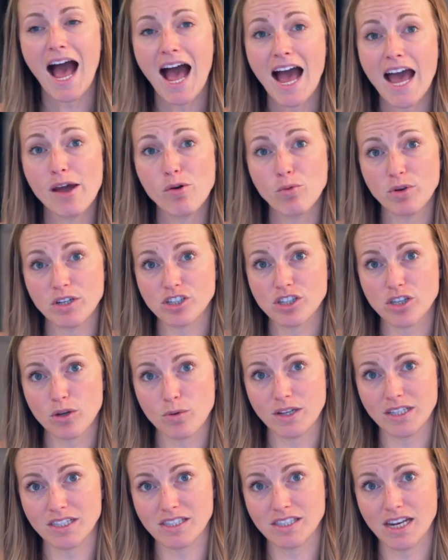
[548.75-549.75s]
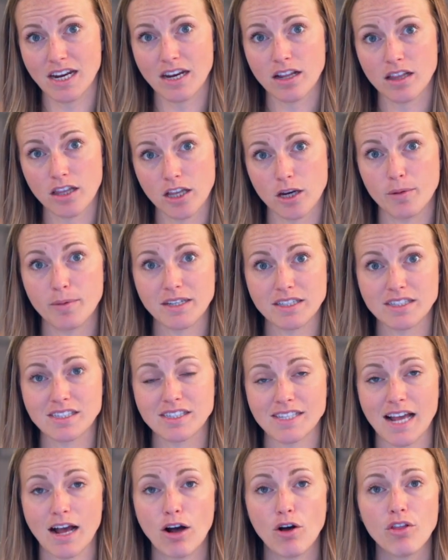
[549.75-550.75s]
I wish that we had stayed a little bit
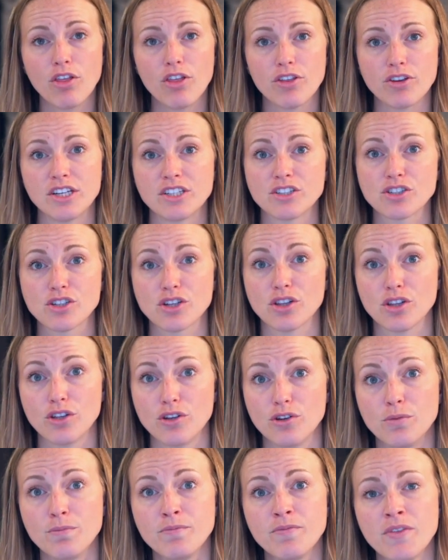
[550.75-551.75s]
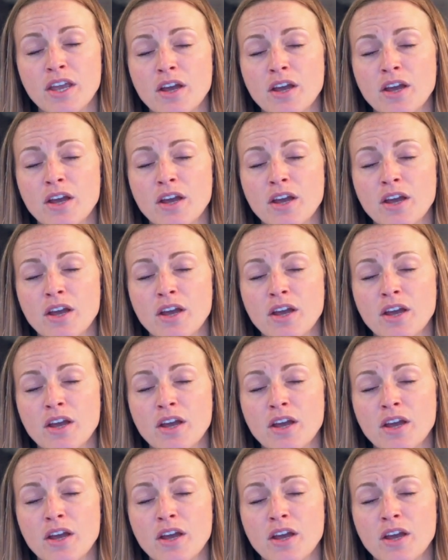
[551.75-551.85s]
south in Tulum.